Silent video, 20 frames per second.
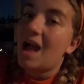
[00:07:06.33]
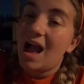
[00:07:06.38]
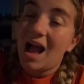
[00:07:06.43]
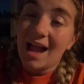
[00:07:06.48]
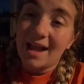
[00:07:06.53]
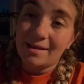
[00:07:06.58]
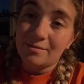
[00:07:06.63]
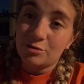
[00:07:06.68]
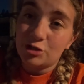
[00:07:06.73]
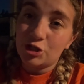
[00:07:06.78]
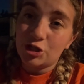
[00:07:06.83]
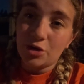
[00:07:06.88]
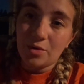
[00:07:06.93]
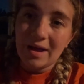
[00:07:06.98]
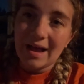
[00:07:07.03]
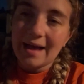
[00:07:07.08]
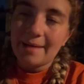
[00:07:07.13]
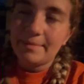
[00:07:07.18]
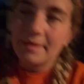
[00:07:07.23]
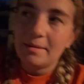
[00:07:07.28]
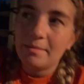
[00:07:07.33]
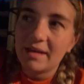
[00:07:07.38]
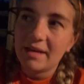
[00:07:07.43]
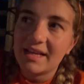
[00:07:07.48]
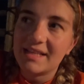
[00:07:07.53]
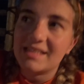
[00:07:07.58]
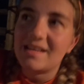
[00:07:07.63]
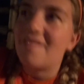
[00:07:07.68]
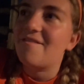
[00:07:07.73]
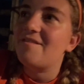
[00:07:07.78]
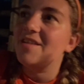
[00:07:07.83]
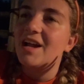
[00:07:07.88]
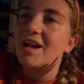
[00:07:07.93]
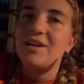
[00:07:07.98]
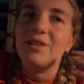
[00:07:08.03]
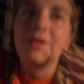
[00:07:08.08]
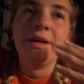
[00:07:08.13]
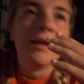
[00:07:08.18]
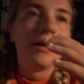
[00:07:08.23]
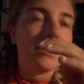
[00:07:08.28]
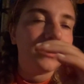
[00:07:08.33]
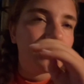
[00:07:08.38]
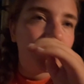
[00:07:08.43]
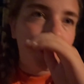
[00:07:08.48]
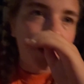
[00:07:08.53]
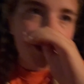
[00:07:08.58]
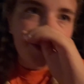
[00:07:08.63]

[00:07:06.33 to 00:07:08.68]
I am so happy because I finally got to watch